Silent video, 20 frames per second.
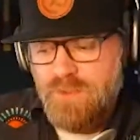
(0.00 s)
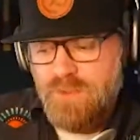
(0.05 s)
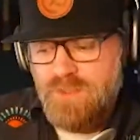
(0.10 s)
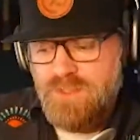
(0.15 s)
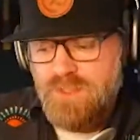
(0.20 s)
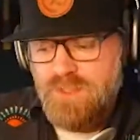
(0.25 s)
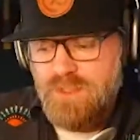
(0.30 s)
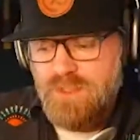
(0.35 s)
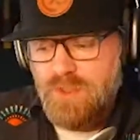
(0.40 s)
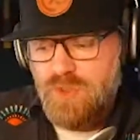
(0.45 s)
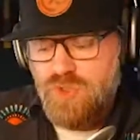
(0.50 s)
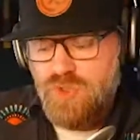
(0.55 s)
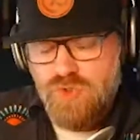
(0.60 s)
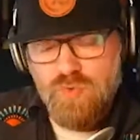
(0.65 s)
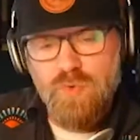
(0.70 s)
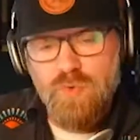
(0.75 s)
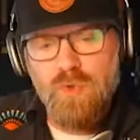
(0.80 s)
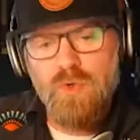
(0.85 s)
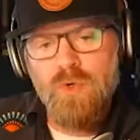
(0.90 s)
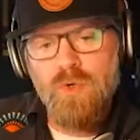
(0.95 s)
puts
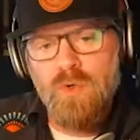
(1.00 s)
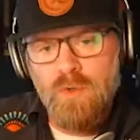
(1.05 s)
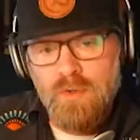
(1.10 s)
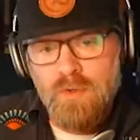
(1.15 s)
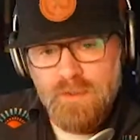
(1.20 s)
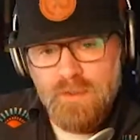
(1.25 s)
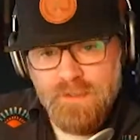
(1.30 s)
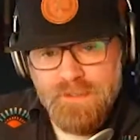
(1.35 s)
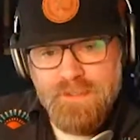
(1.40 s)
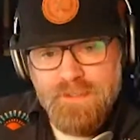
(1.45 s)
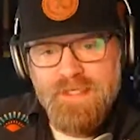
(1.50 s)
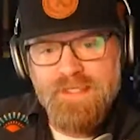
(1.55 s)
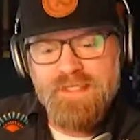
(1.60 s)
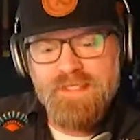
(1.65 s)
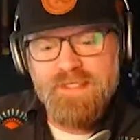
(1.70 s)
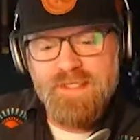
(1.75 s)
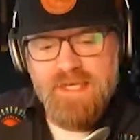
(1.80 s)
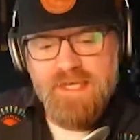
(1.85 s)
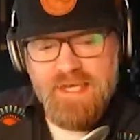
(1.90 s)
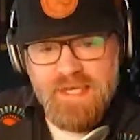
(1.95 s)
the
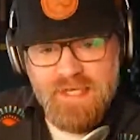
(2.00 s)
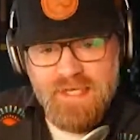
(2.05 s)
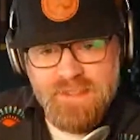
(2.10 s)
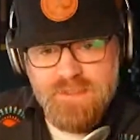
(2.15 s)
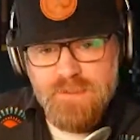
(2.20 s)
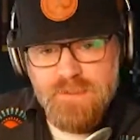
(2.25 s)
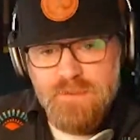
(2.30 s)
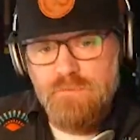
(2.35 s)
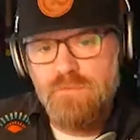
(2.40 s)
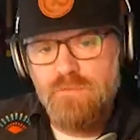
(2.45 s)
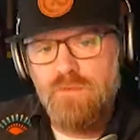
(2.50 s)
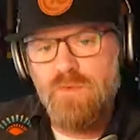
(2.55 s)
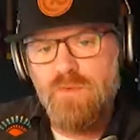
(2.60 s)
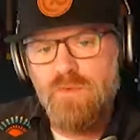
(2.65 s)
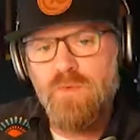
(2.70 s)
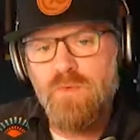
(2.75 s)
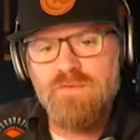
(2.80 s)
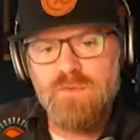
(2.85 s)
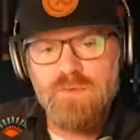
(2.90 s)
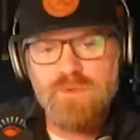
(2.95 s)
control into the
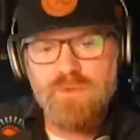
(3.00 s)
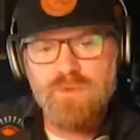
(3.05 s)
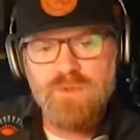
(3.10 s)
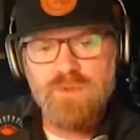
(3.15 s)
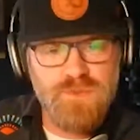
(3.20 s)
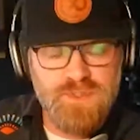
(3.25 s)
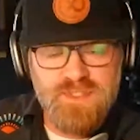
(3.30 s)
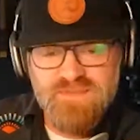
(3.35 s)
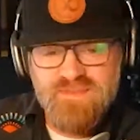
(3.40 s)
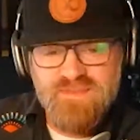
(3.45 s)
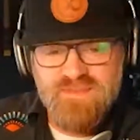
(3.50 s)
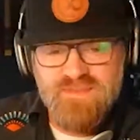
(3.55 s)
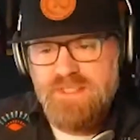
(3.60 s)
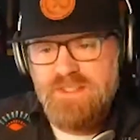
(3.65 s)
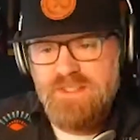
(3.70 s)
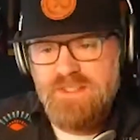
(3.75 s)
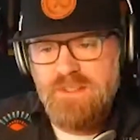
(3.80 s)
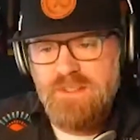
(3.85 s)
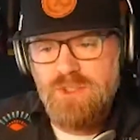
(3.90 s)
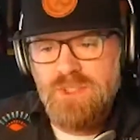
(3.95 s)
hands of whoever
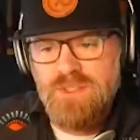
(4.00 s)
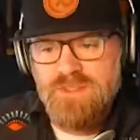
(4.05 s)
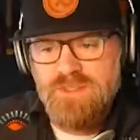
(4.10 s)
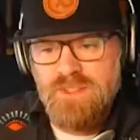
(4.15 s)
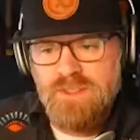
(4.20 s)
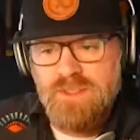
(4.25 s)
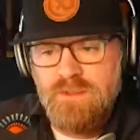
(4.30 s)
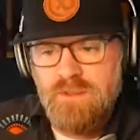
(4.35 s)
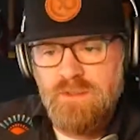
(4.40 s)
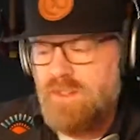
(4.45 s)
is receiving